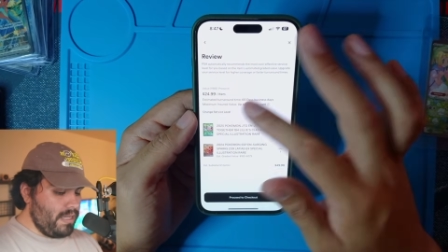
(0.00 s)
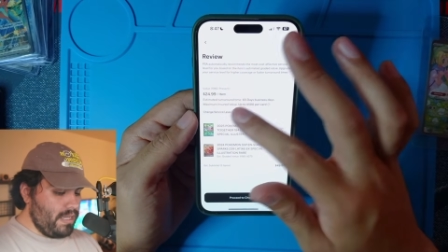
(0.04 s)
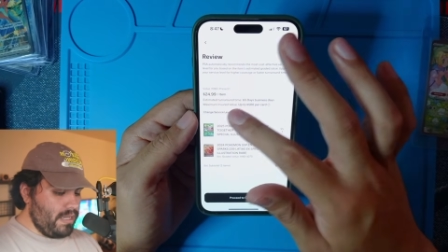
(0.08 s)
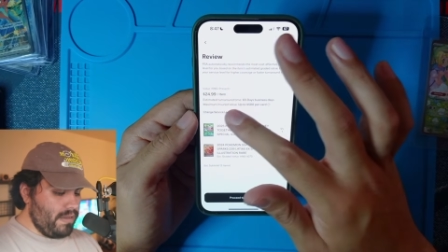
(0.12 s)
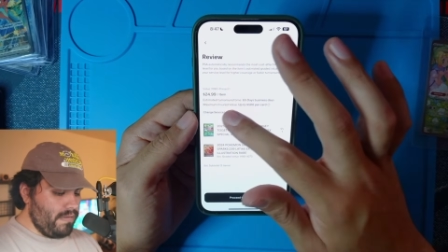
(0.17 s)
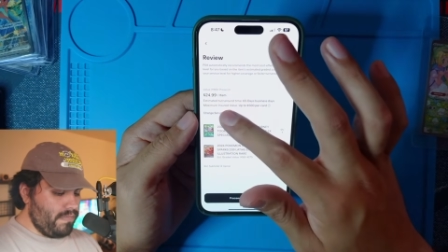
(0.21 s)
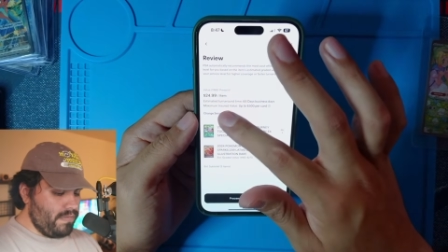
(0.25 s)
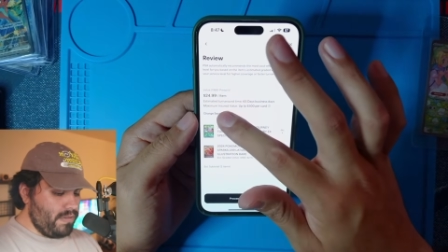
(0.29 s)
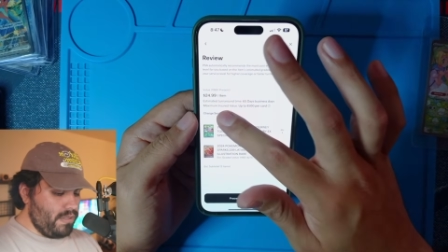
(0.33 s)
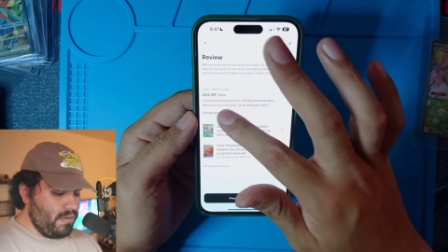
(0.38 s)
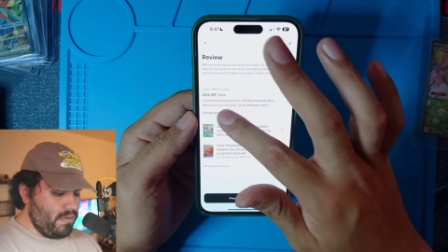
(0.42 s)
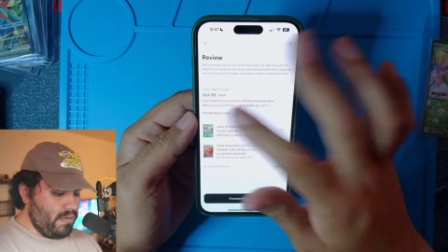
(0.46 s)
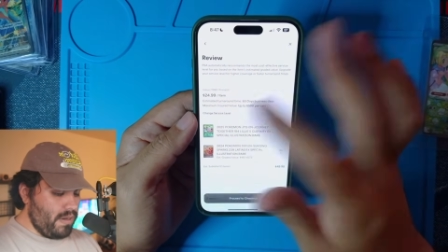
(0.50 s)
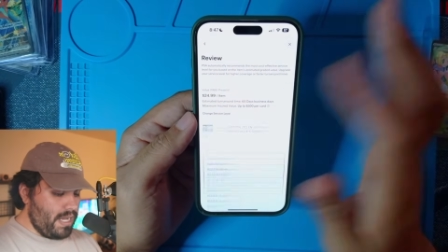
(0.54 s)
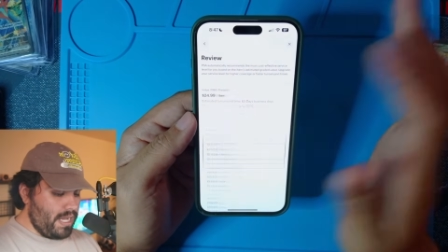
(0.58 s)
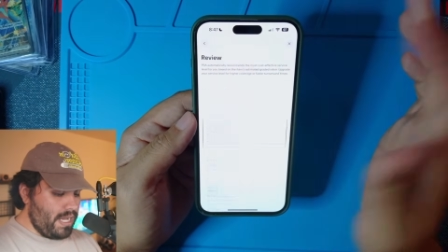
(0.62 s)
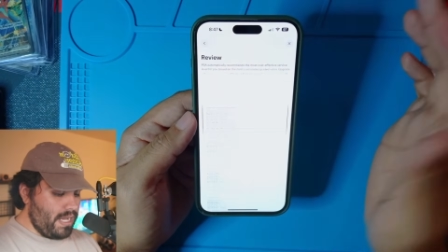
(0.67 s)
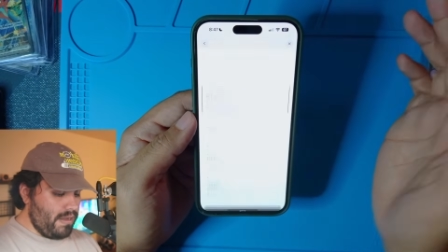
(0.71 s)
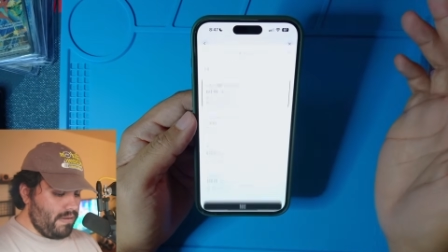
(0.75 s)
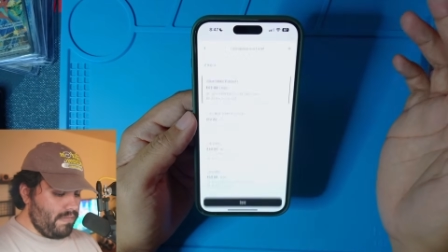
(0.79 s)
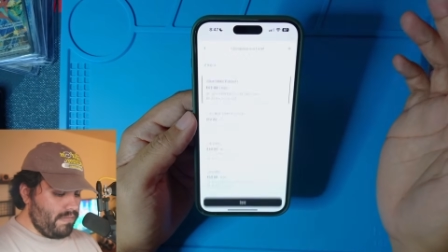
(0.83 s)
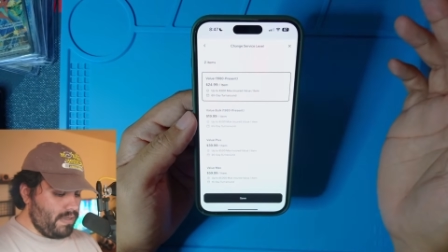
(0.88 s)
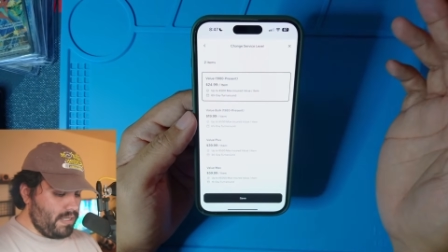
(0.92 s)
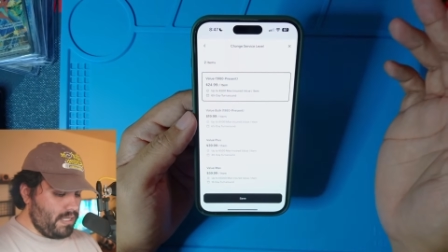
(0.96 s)
If you
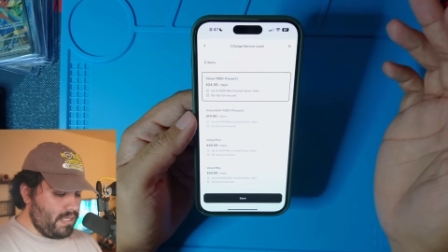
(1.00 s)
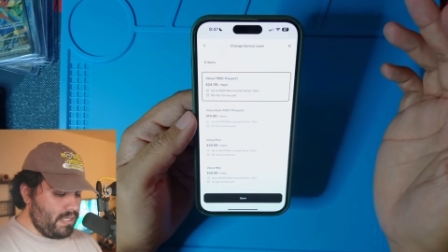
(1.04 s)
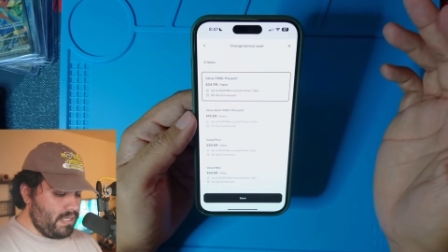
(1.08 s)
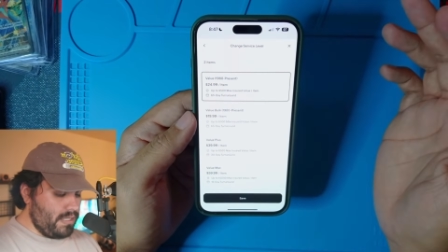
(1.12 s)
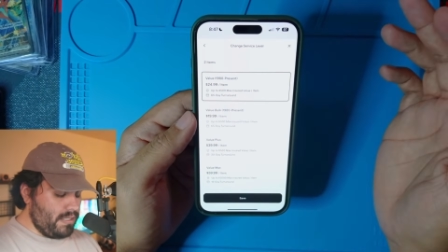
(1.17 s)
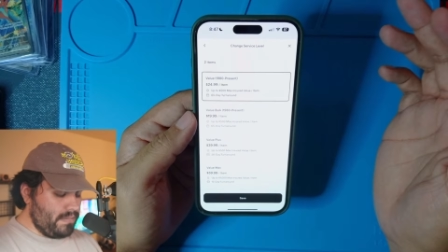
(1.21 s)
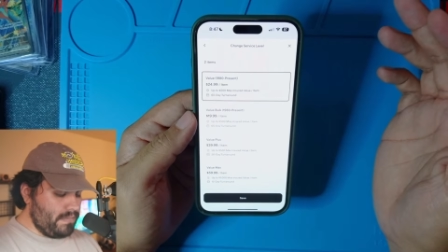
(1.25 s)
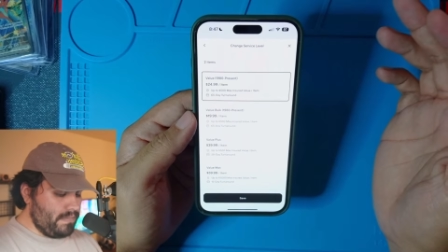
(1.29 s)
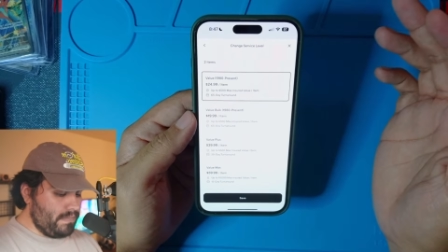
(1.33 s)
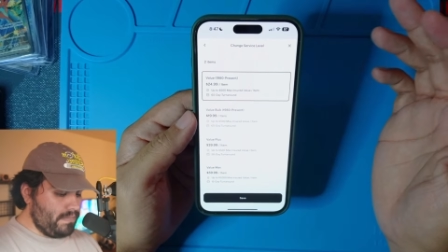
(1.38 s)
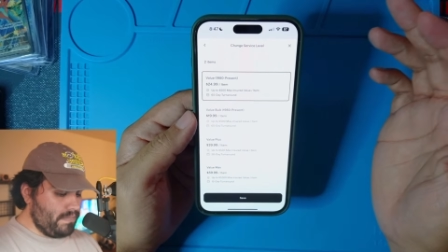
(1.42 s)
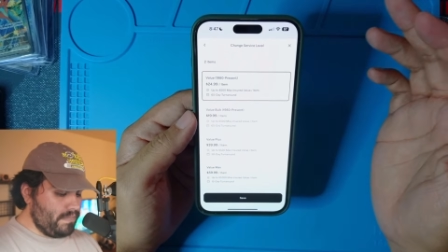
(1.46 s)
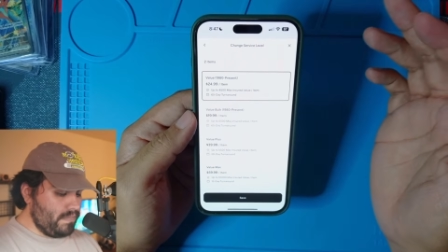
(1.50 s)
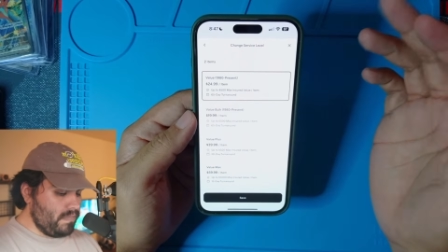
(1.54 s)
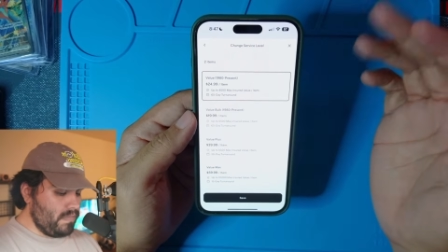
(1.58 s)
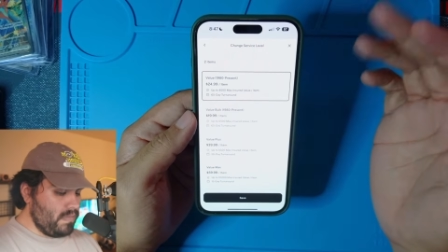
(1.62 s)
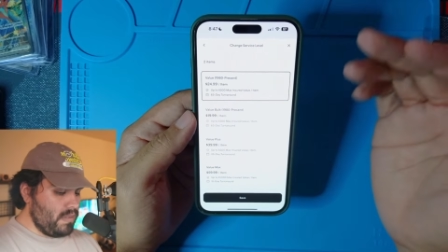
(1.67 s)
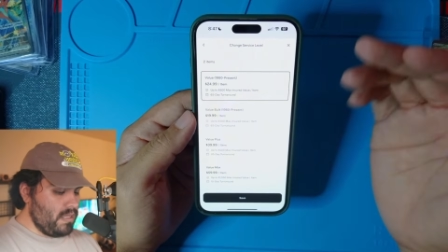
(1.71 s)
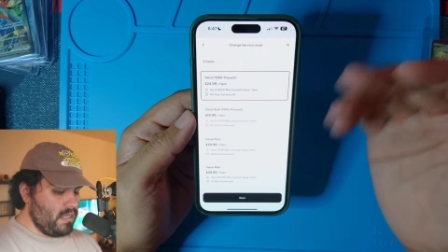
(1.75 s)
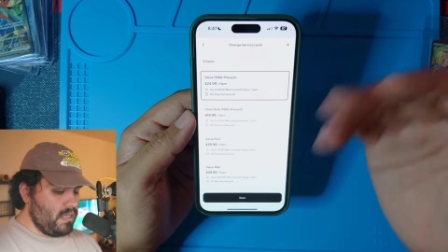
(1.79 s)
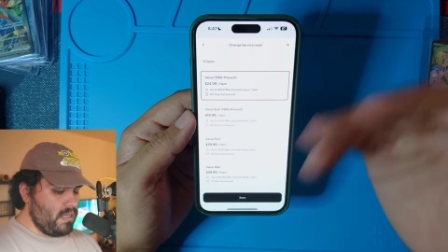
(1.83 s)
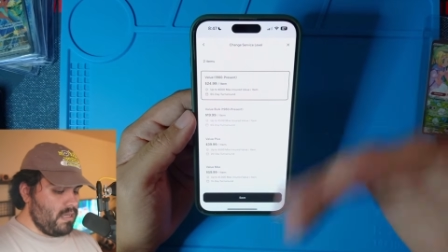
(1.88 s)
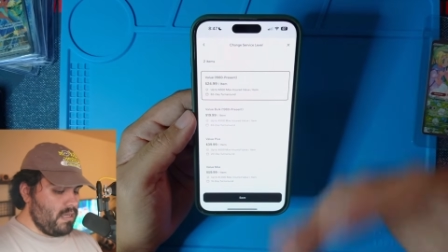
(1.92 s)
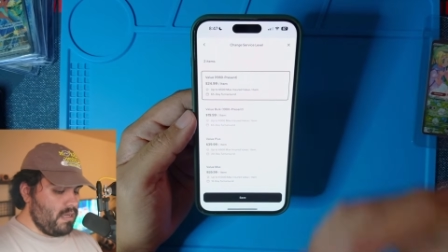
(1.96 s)
have
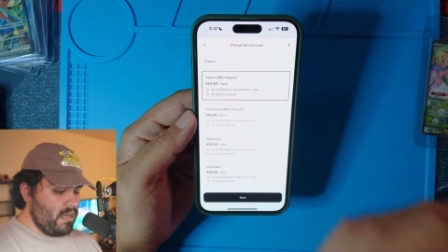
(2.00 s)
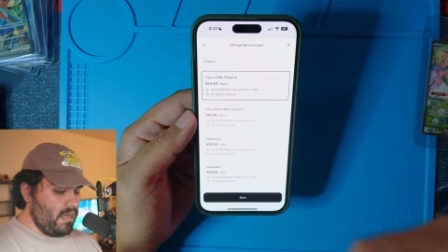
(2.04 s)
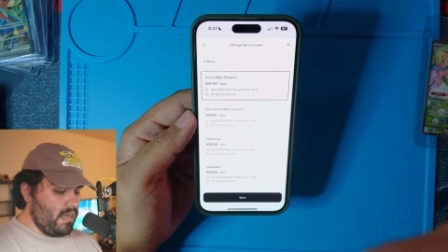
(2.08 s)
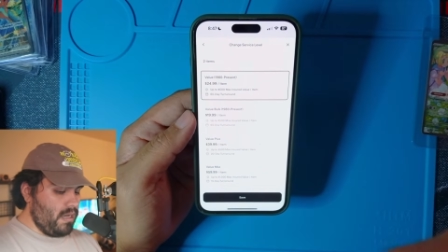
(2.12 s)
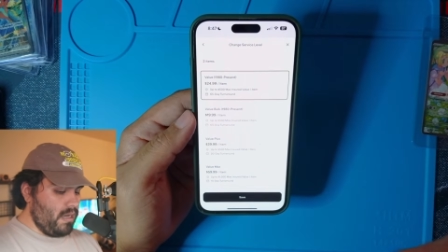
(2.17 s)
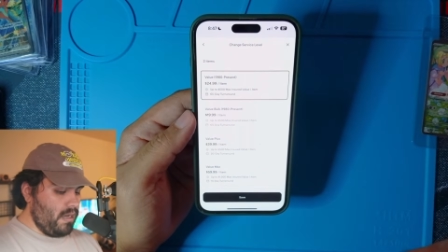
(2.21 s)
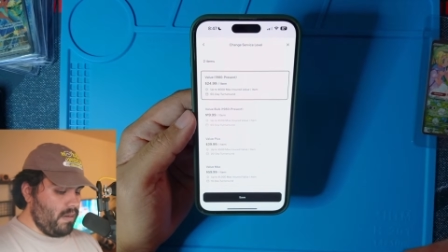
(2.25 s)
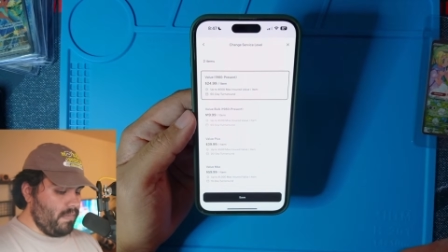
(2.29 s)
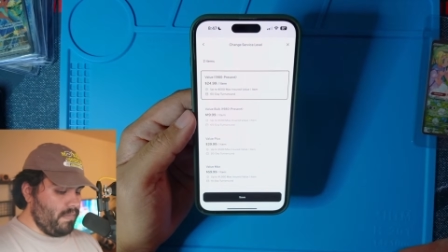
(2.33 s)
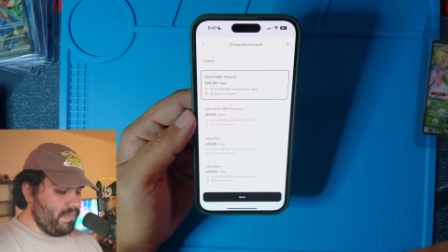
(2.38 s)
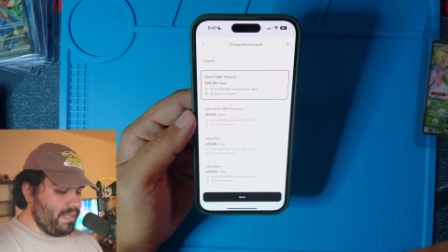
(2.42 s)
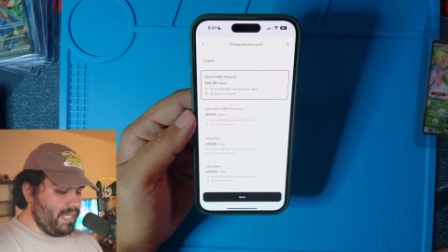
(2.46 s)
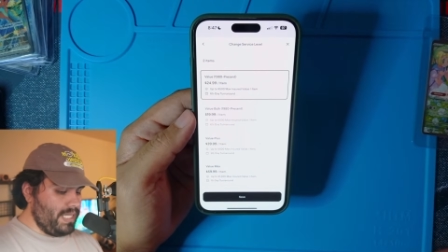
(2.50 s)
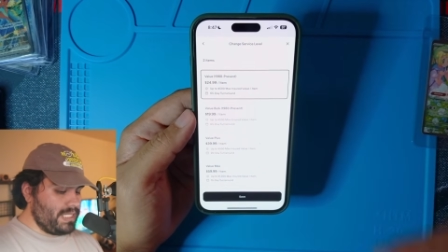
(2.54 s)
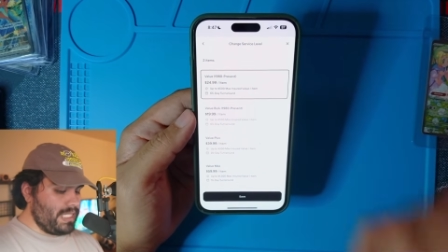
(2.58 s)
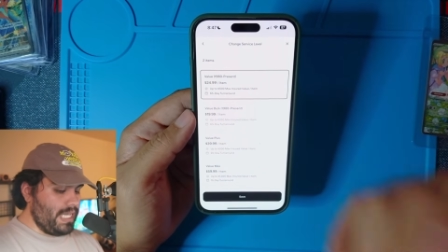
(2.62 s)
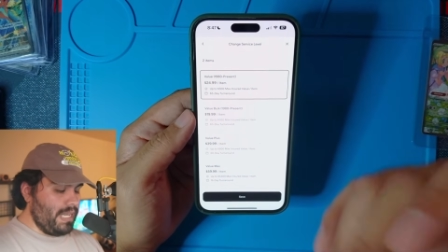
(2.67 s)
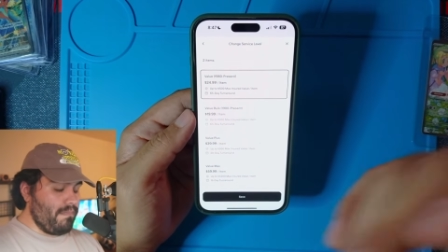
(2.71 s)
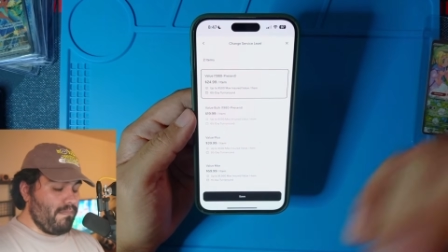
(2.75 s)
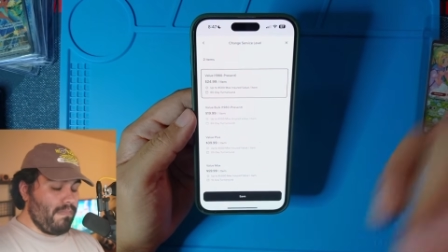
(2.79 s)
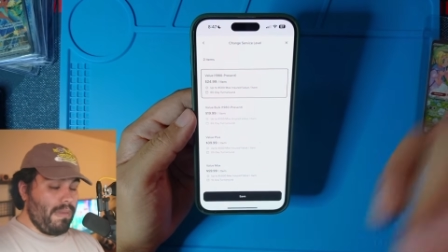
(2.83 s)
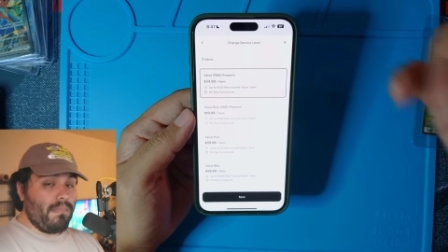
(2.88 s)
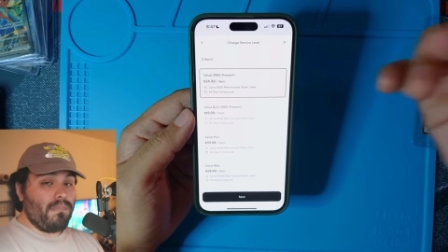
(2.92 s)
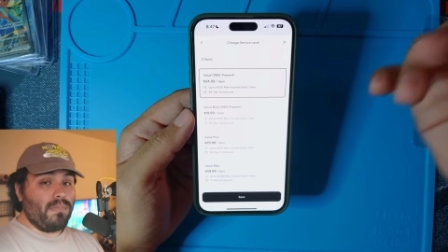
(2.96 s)
a
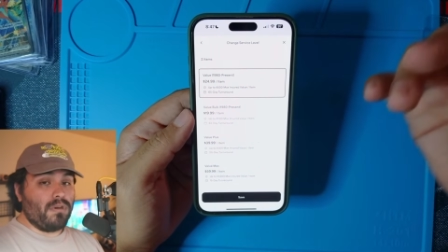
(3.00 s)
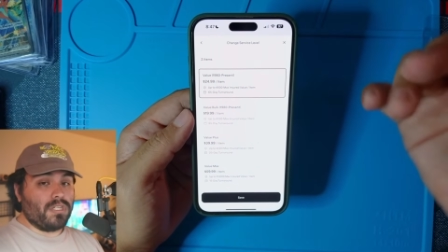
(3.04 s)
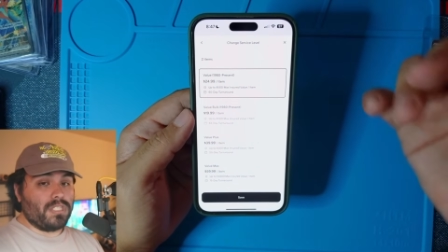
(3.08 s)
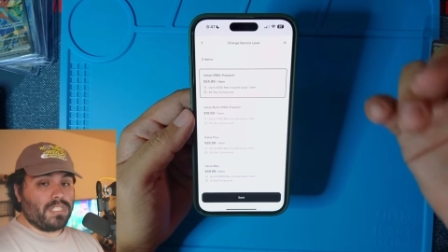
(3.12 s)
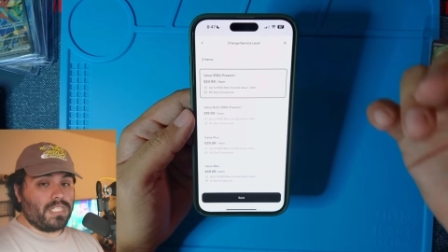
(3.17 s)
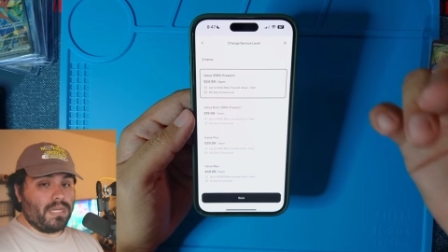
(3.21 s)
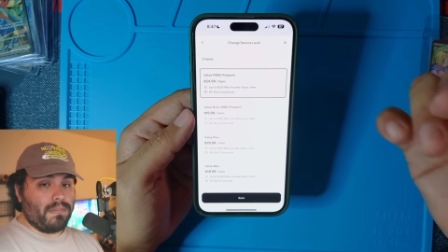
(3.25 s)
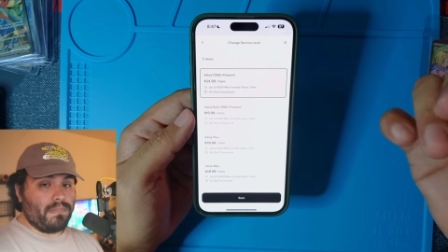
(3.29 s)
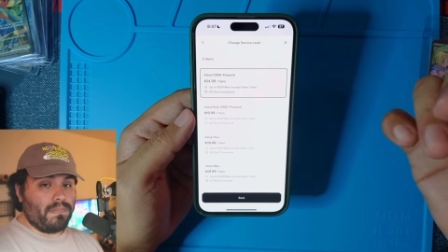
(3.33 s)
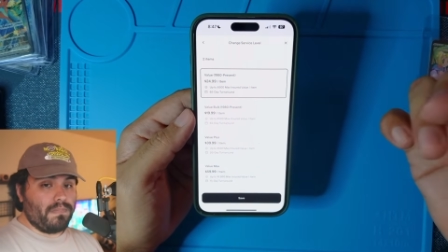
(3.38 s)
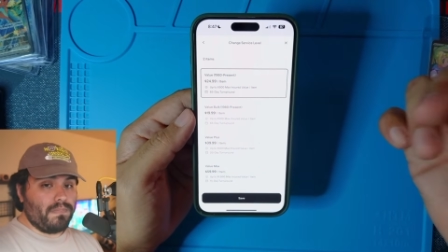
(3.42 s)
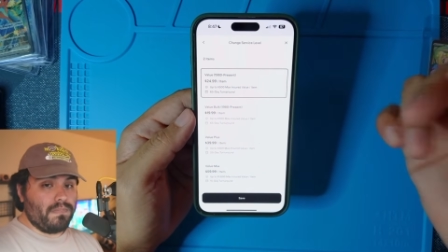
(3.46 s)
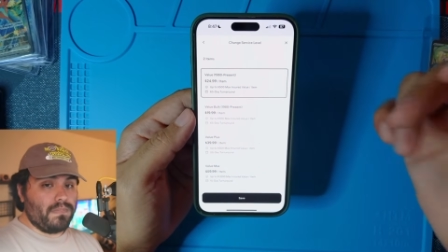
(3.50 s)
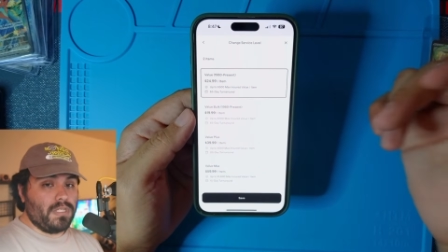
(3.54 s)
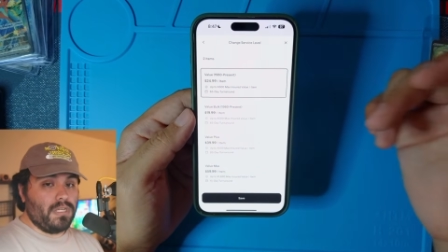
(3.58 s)
PSA membership,